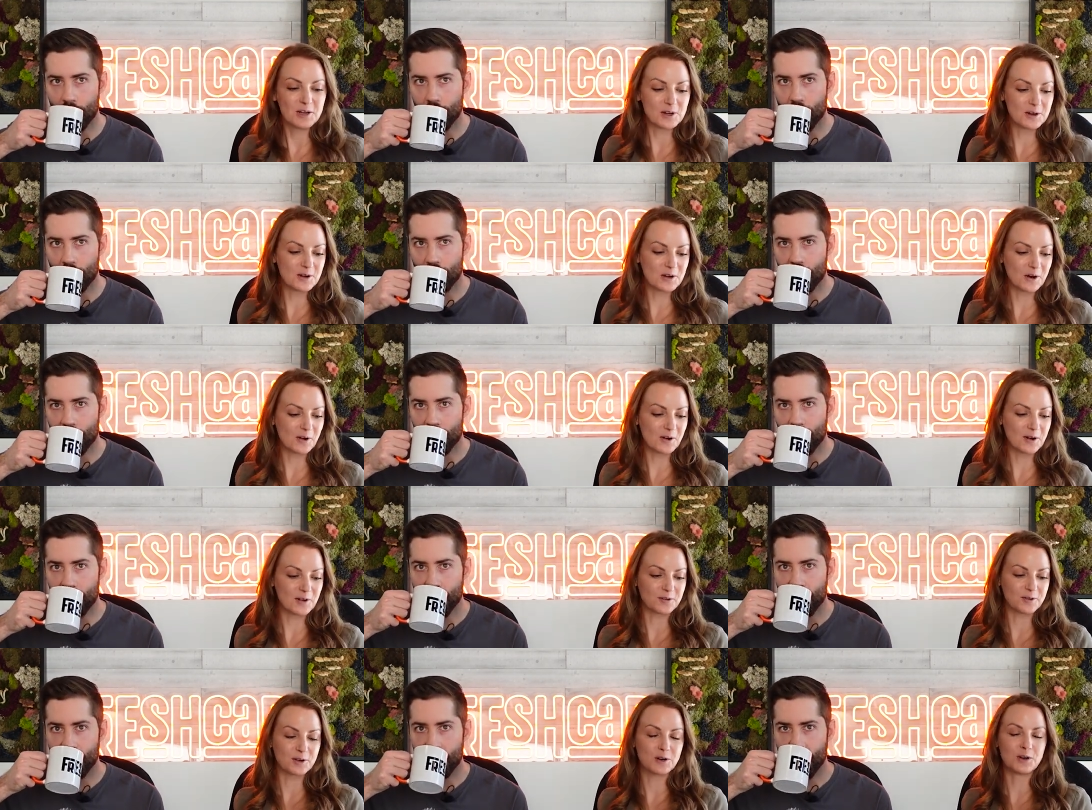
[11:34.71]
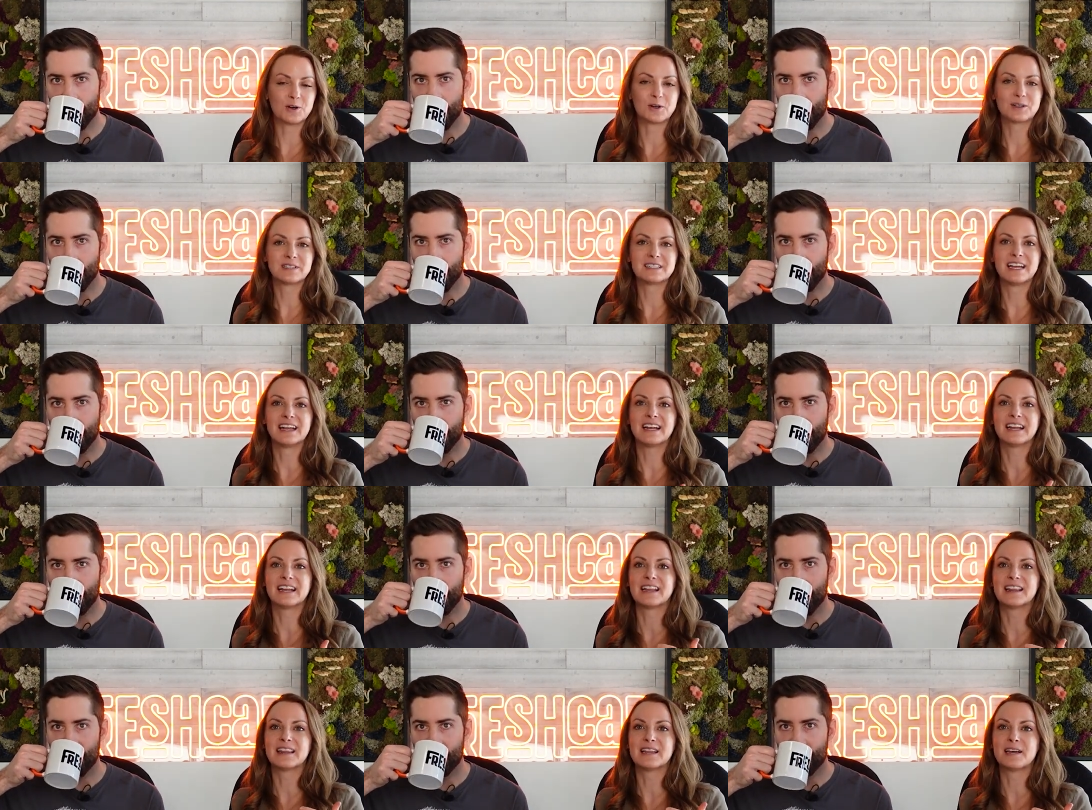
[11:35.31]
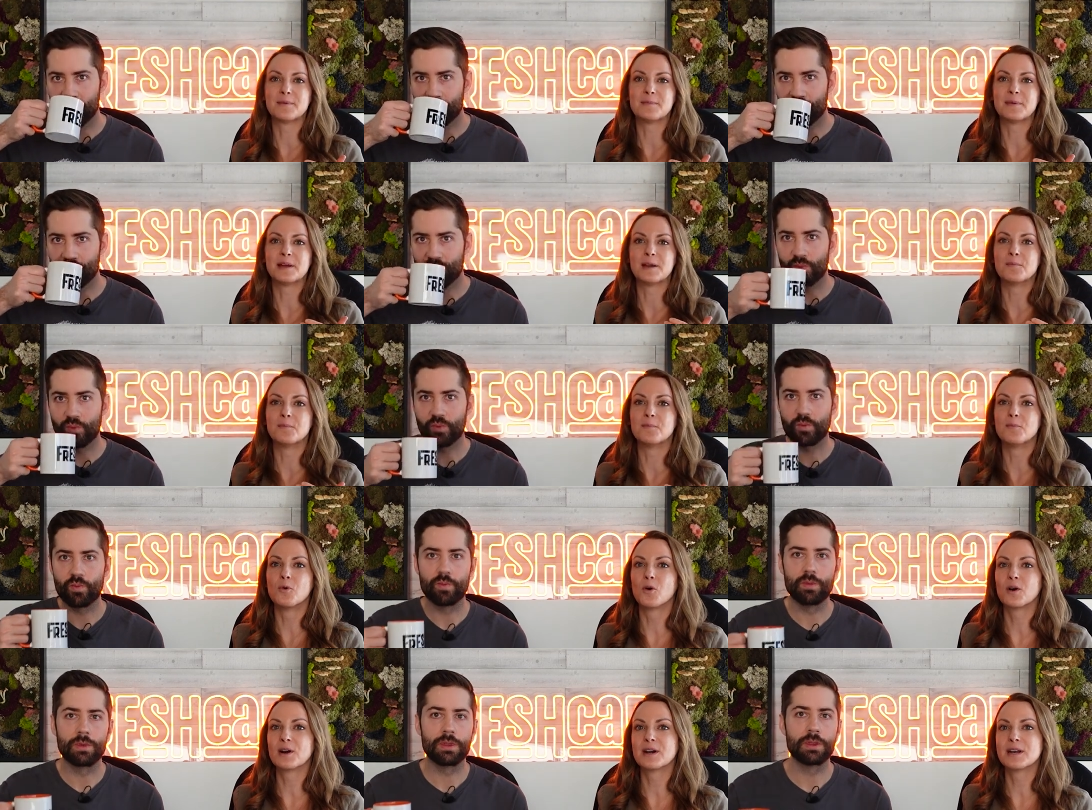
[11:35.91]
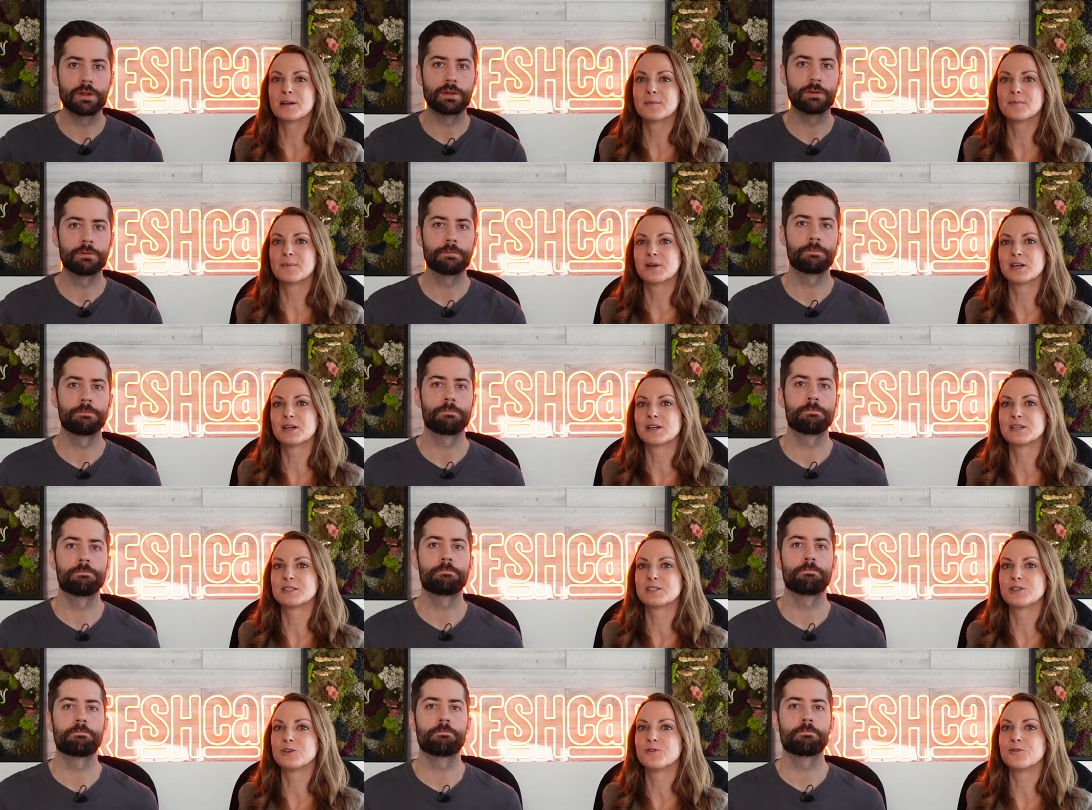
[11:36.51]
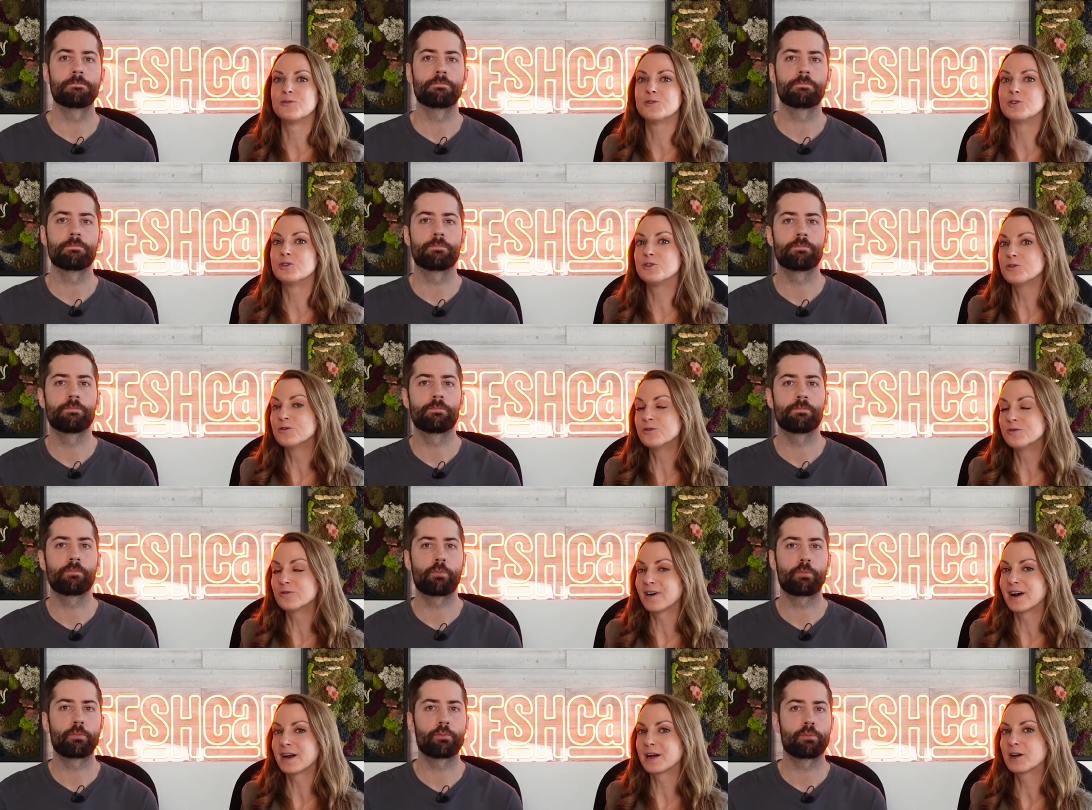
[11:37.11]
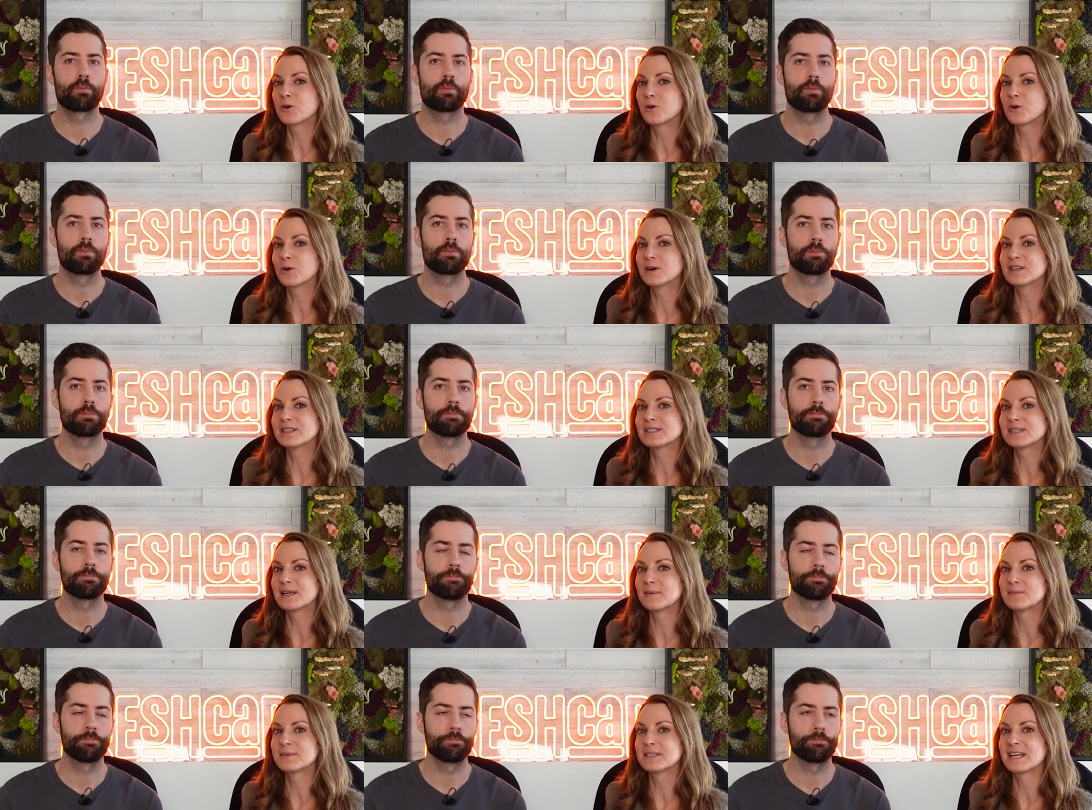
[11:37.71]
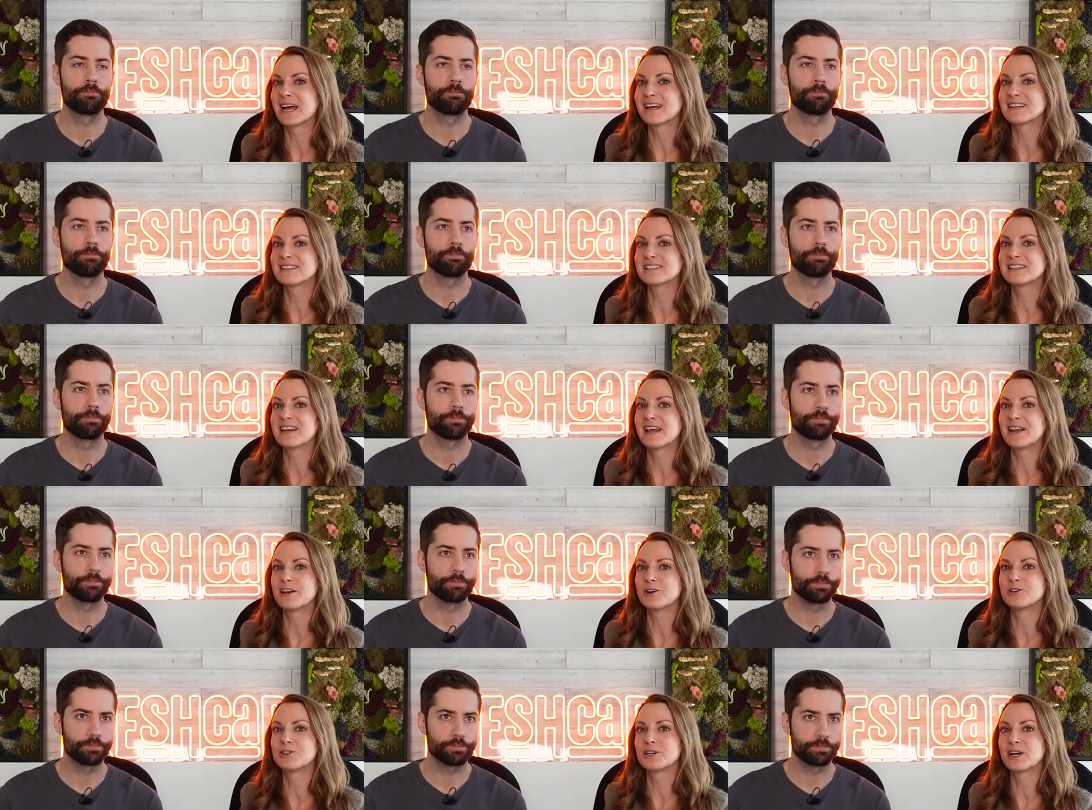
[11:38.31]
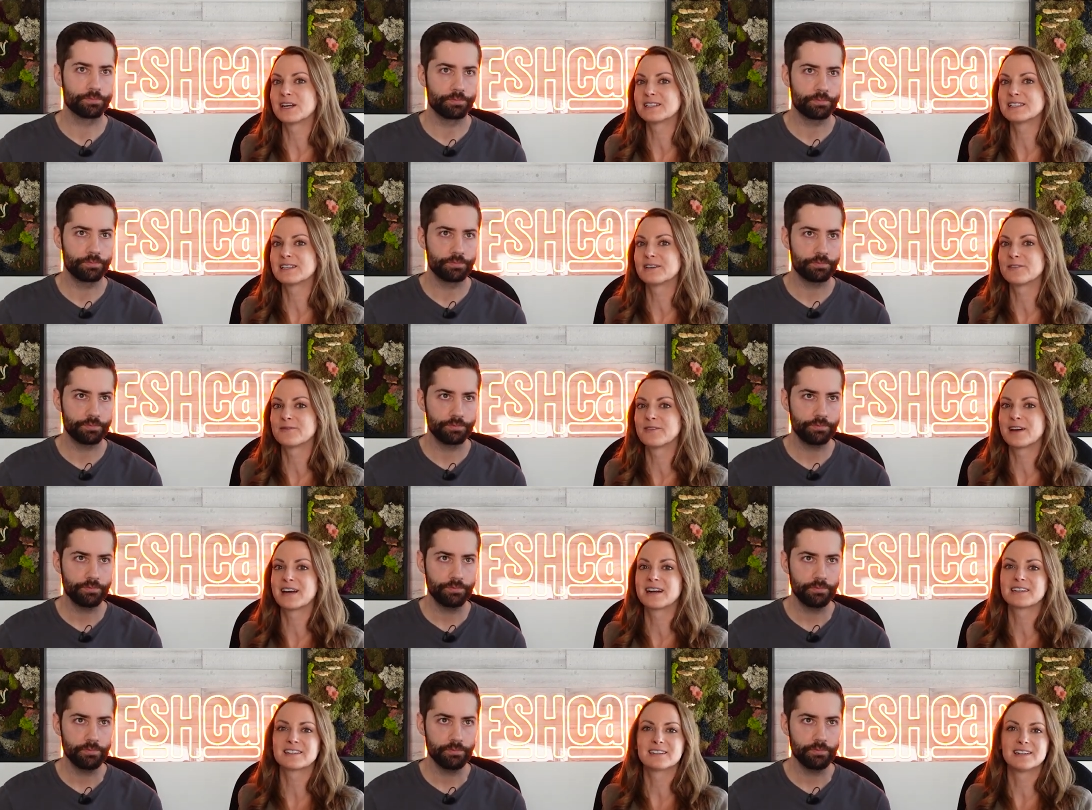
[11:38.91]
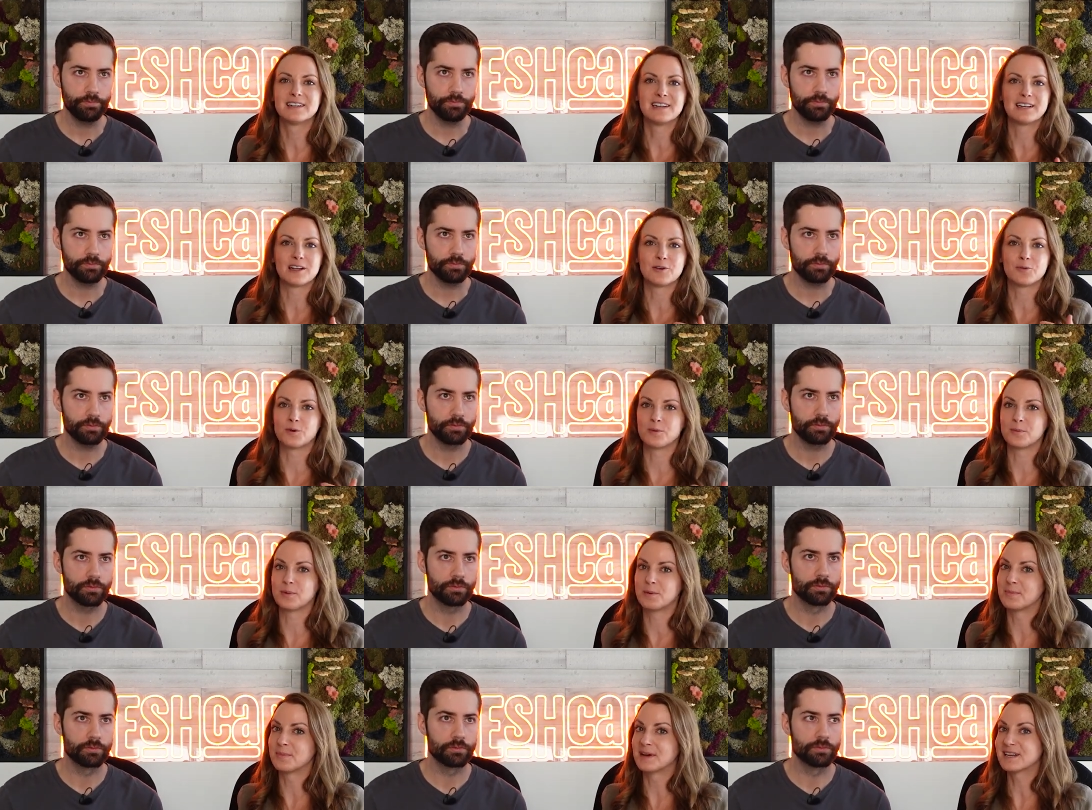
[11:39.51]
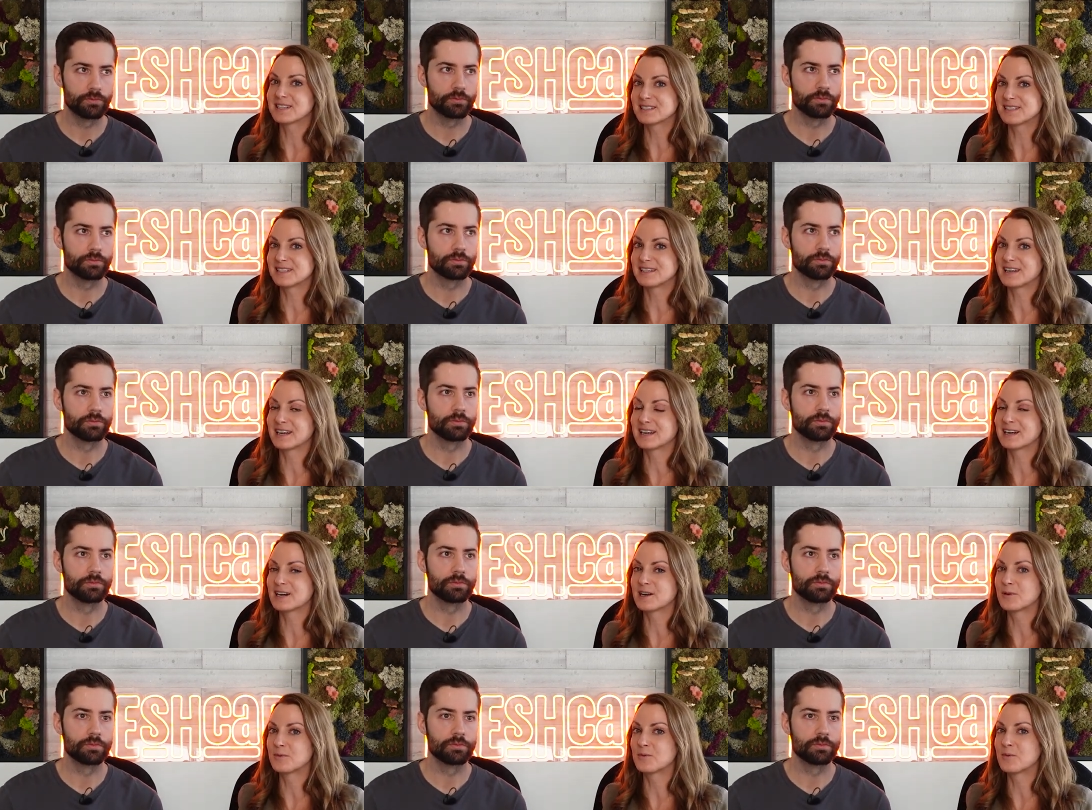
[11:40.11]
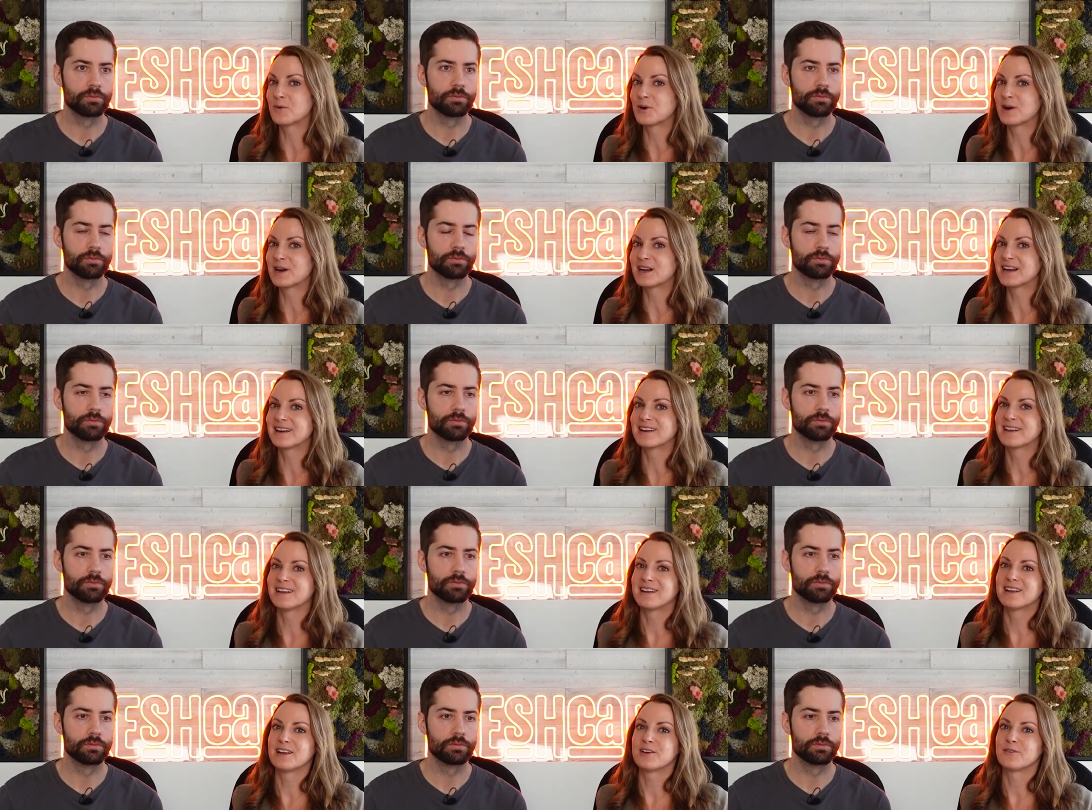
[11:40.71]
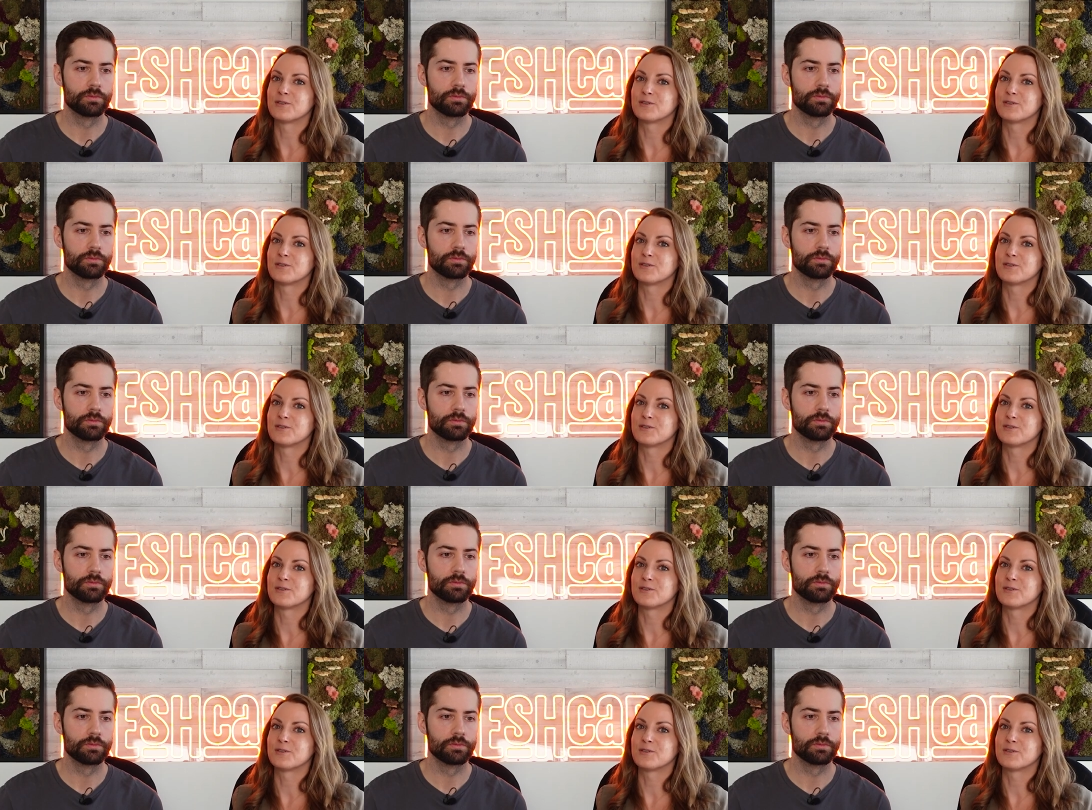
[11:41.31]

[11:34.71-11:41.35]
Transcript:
Speaker 1: You know, if you're taking them in morning because you do find cordyceps has an energizing effect, would be best to take it in the morning.